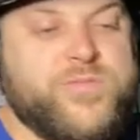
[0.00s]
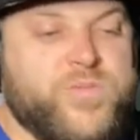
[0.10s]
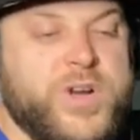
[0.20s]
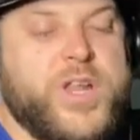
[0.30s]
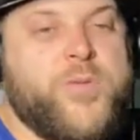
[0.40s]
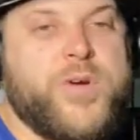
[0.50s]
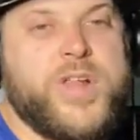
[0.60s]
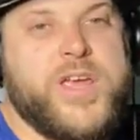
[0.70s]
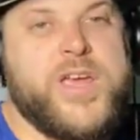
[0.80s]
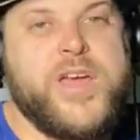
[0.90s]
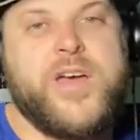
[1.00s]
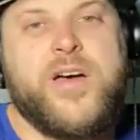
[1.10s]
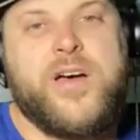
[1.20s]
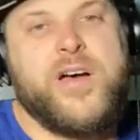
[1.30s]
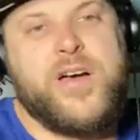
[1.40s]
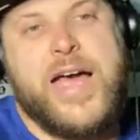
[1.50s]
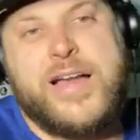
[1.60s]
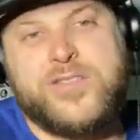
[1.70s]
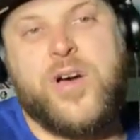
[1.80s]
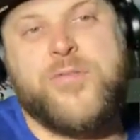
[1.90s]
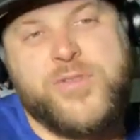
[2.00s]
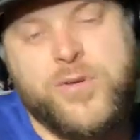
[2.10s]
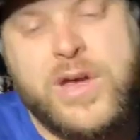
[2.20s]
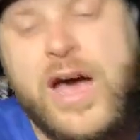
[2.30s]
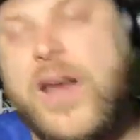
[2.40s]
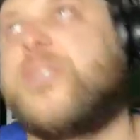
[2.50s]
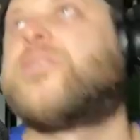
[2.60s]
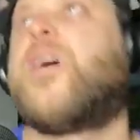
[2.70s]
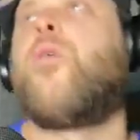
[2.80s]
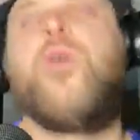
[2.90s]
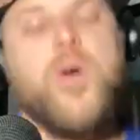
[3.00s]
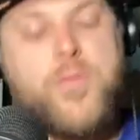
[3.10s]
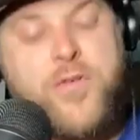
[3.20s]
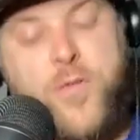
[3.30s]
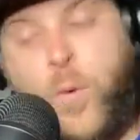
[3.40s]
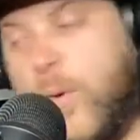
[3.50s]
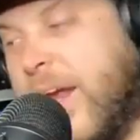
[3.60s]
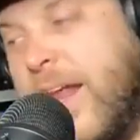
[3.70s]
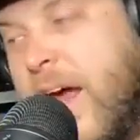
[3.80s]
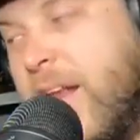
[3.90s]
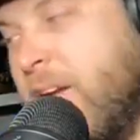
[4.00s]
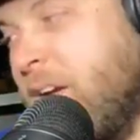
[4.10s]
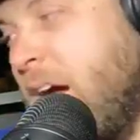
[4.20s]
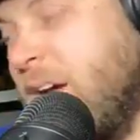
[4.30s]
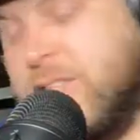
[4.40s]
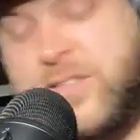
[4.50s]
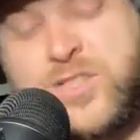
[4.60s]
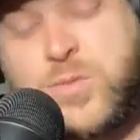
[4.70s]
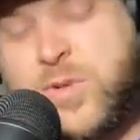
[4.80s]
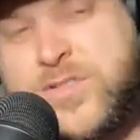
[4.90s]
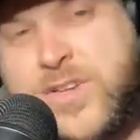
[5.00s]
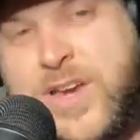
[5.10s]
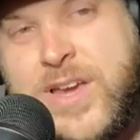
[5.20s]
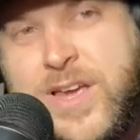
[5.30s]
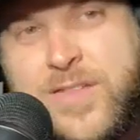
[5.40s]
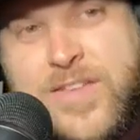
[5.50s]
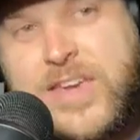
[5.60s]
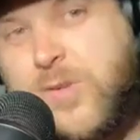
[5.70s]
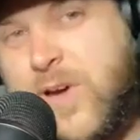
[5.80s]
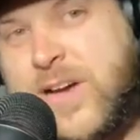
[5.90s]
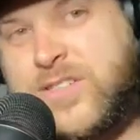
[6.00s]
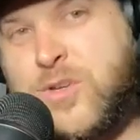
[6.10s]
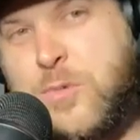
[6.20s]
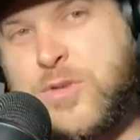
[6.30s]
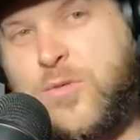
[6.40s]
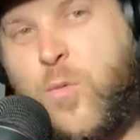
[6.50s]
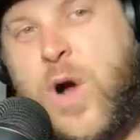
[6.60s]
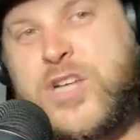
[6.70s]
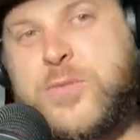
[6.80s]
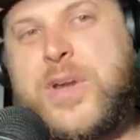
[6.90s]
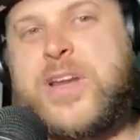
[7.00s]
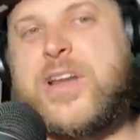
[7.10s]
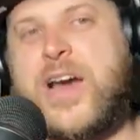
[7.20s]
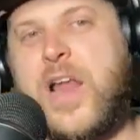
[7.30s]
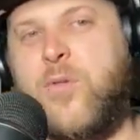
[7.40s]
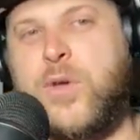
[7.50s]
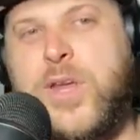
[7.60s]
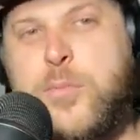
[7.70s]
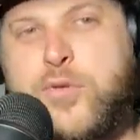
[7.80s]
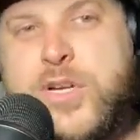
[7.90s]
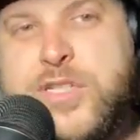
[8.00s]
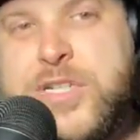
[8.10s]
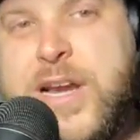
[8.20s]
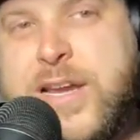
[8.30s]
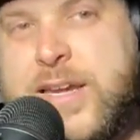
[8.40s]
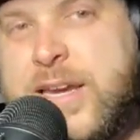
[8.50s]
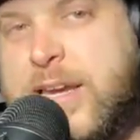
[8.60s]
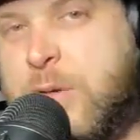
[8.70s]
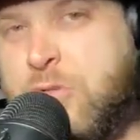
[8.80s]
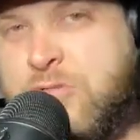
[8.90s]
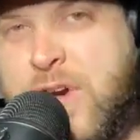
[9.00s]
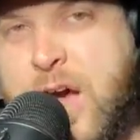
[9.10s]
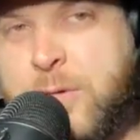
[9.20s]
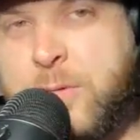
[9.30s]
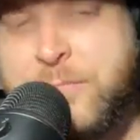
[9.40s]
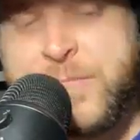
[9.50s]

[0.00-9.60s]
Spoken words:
really, really hats off to you guys. So before we get out of here, guys, I just want to say thank you guys so much for watching me tonight. I really appreciate it. Kicking It with Crowder,